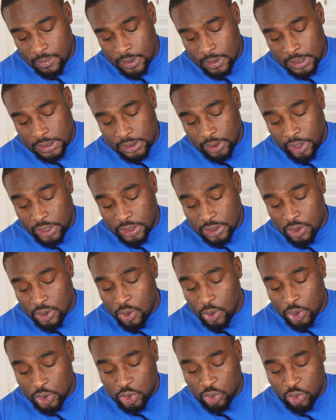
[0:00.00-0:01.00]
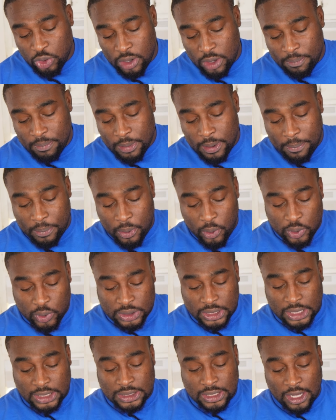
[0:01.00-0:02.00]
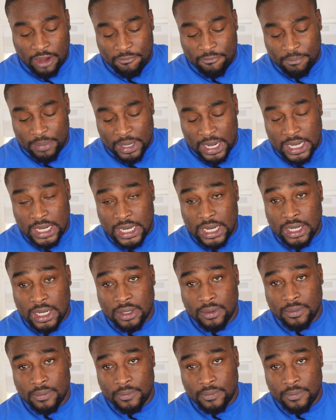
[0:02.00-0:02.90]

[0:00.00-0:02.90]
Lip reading: So it's go through the process of blending.